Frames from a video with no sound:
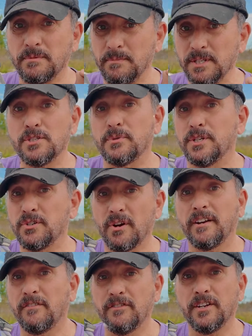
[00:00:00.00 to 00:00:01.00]
a mystery
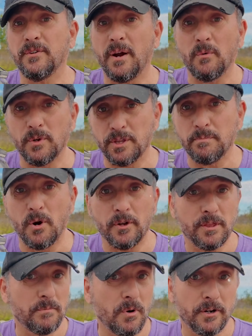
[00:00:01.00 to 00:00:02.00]
trying to figure out what the
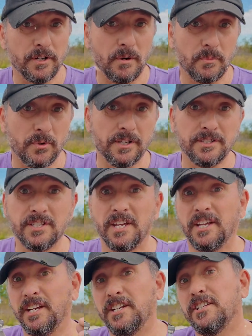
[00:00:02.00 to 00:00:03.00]
part and the part number is
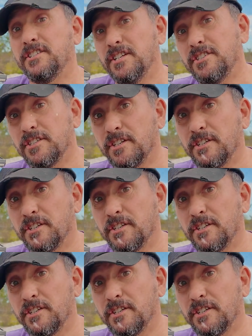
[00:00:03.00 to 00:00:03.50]
in addition to